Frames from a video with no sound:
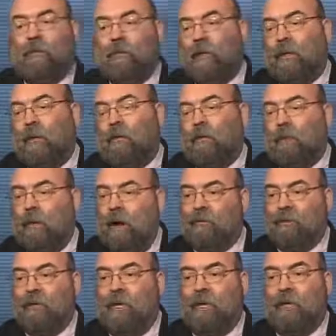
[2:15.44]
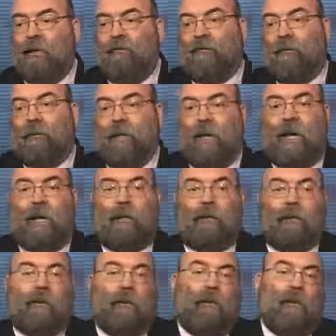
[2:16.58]
You know, I was lucky enough early on
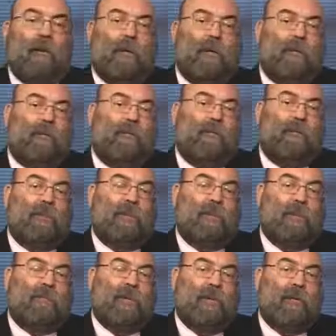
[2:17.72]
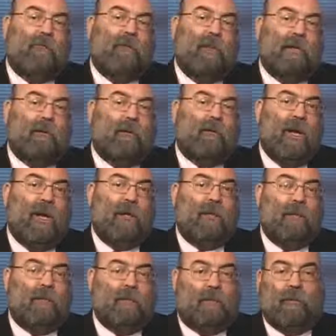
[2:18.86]
to be mentored by
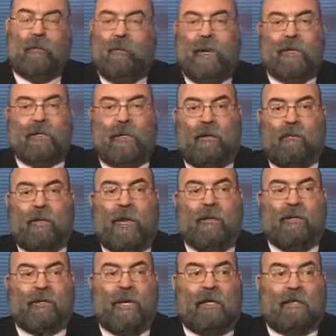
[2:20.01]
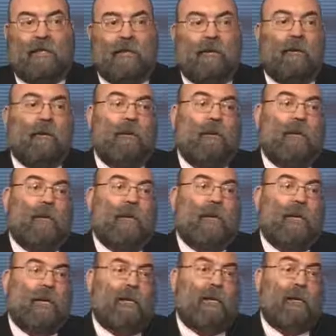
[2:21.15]
another great gentleman, Amos Hostetler,
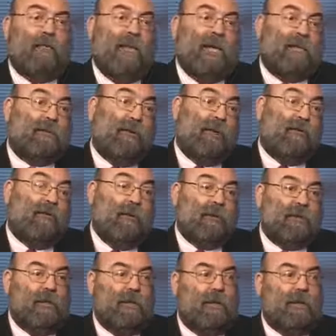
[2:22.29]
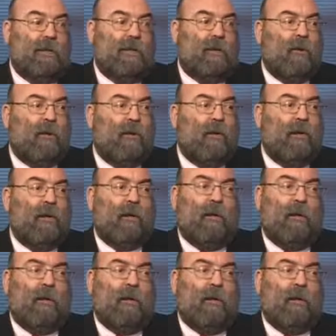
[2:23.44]
and passed away unfortunately a long time ago, but